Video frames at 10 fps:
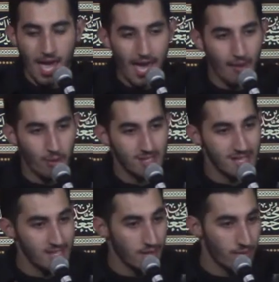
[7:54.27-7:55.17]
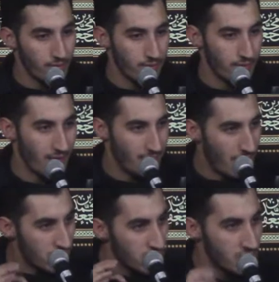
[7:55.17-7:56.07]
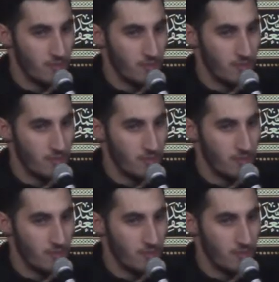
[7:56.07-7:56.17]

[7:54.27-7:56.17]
it was as if, and imagine this